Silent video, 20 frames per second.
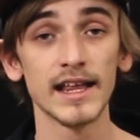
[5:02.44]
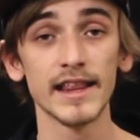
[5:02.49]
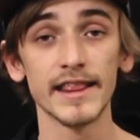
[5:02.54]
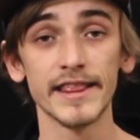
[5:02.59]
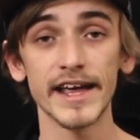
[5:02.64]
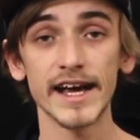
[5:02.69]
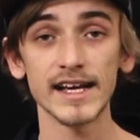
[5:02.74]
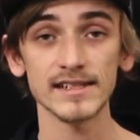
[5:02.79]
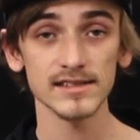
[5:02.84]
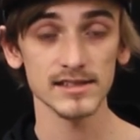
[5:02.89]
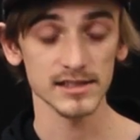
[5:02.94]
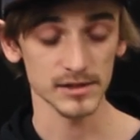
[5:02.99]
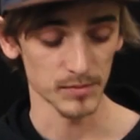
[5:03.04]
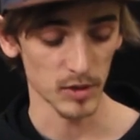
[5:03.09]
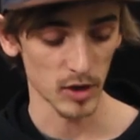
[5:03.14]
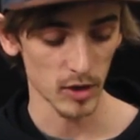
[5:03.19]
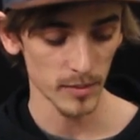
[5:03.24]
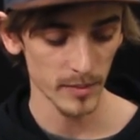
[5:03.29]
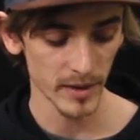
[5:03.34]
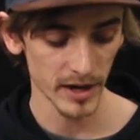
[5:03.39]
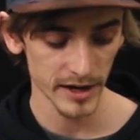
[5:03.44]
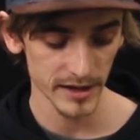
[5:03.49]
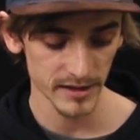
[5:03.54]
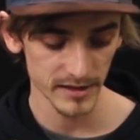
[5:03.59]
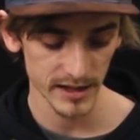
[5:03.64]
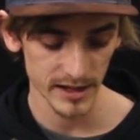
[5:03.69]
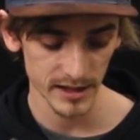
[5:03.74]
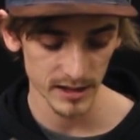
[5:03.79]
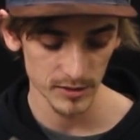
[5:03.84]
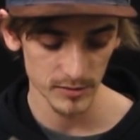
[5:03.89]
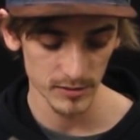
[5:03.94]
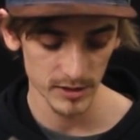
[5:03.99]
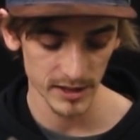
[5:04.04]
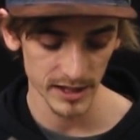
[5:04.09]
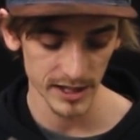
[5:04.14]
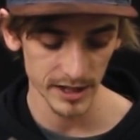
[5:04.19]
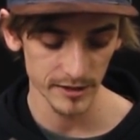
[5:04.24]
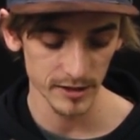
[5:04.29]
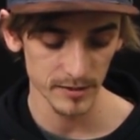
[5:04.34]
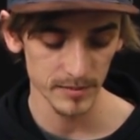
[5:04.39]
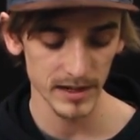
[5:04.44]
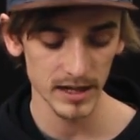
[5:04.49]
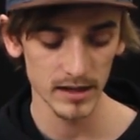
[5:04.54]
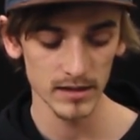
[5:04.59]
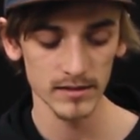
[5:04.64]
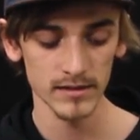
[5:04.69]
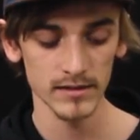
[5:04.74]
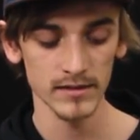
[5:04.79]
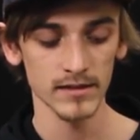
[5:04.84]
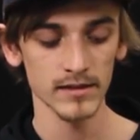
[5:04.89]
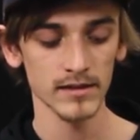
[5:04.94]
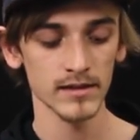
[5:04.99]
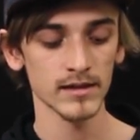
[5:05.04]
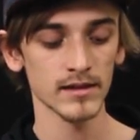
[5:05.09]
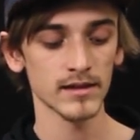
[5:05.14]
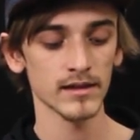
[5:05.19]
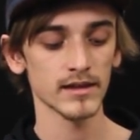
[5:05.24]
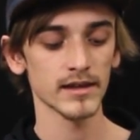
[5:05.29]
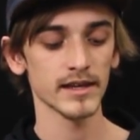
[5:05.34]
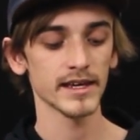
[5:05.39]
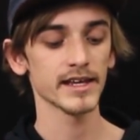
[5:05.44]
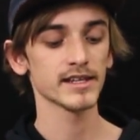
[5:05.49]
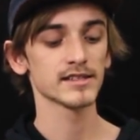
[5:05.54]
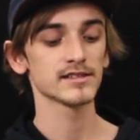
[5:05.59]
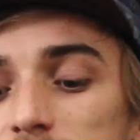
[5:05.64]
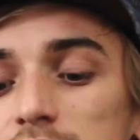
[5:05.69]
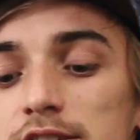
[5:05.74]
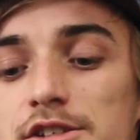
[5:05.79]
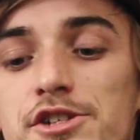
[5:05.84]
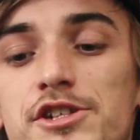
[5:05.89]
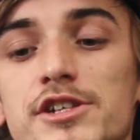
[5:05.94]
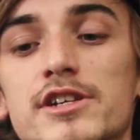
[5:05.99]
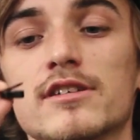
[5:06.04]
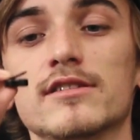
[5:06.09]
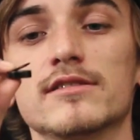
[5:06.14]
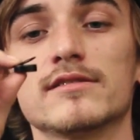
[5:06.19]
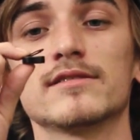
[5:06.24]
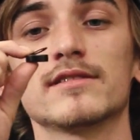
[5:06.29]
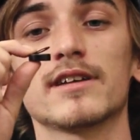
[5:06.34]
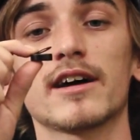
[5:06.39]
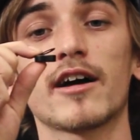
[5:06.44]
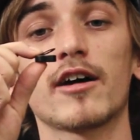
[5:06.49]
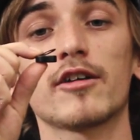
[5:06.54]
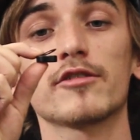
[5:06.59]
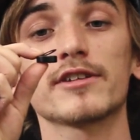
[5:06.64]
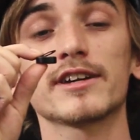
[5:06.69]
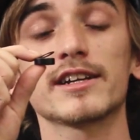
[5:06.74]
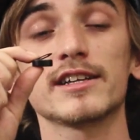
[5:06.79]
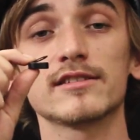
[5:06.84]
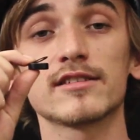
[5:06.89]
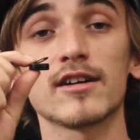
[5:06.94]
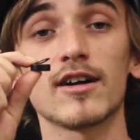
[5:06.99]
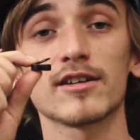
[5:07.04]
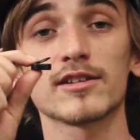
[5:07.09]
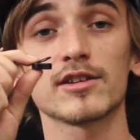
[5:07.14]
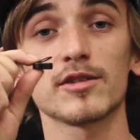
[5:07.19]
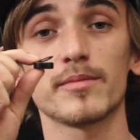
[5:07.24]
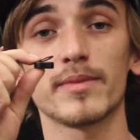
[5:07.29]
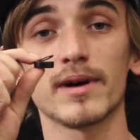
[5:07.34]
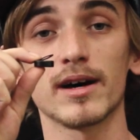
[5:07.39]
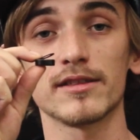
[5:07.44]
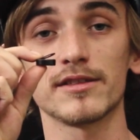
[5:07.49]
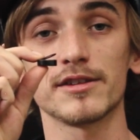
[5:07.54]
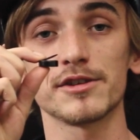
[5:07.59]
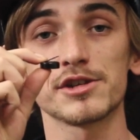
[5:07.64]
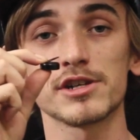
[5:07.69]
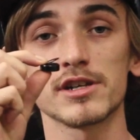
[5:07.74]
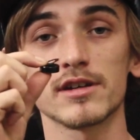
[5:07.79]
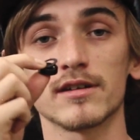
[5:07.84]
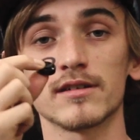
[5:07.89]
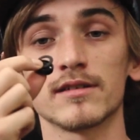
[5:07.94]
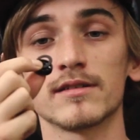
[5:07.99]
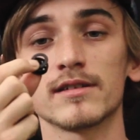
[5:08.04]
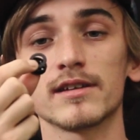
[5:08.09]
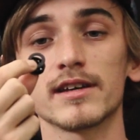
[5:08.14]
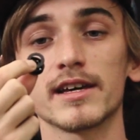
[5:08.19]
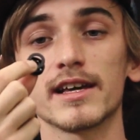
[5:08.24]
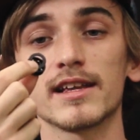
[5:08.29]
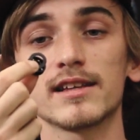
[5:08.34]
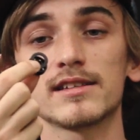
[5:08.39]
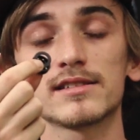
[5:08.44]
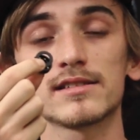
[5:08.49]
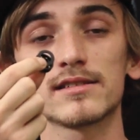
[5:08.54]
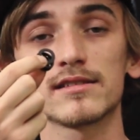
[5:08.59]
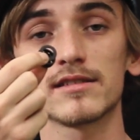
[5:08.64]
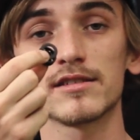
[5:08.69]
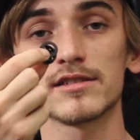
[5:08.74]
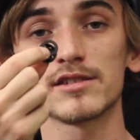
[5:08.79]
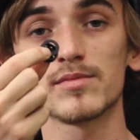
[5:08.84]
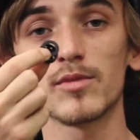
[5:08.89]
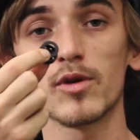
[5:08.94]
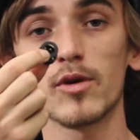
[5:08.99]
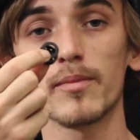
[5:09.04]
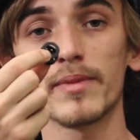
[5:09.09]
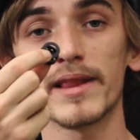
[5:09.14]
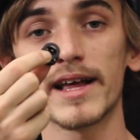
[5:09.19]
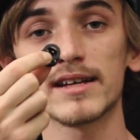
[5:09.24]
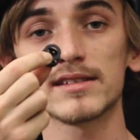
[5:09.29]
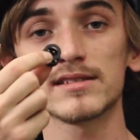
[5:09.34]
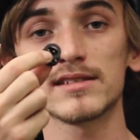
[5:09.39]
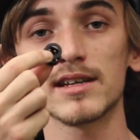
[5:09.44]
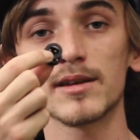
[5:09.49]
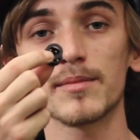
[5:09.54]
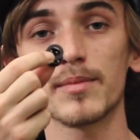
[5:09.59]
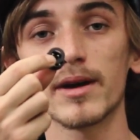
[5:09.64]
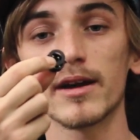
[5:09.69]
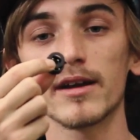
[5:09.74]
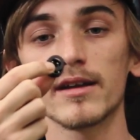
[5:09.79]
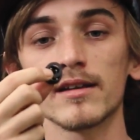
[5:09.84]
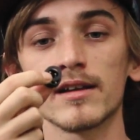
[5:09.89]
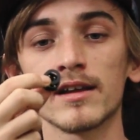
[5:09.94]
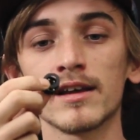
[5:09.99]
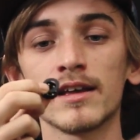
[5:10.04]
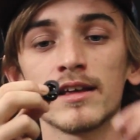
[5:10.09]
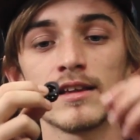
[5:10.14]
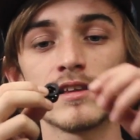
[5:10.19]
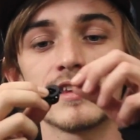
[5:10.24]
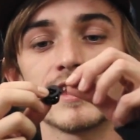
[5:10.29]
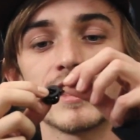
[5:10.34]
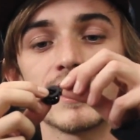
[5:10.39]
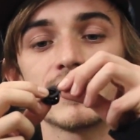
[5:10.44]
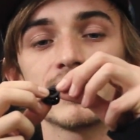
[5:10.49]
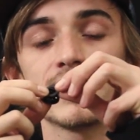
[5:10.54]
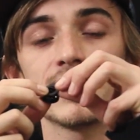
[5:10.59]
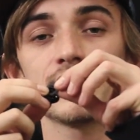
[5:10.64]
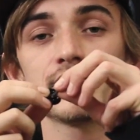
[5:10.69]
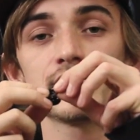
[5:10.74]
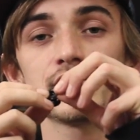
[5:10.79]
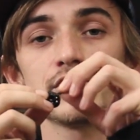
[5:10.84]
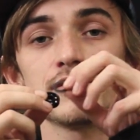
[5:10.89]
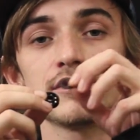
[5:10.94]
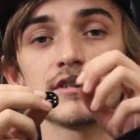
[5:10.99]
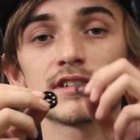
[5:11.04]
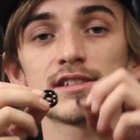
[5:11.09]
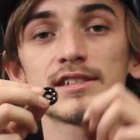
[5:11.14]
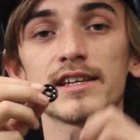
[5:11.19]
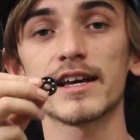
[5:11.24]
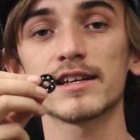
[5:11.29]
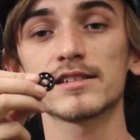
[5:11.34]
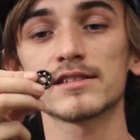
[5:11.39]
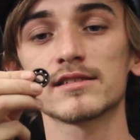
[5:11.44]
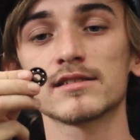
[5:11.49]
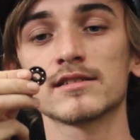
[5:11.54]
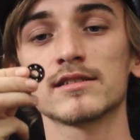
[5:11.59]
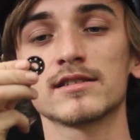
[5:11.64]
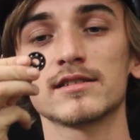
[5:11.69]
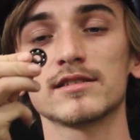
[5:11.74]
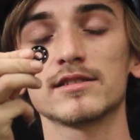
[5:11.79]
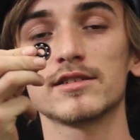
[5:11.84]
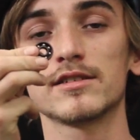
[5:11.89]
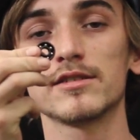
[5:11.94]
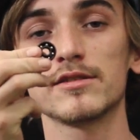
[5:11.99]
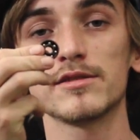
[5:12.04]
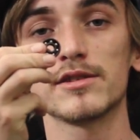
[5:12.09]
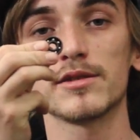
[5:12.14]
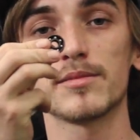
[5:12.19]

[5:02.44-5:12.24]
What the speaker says: Last small part that you want to hear about is the shield. I already talked about the shield. It's the small plastic part that gives you access to the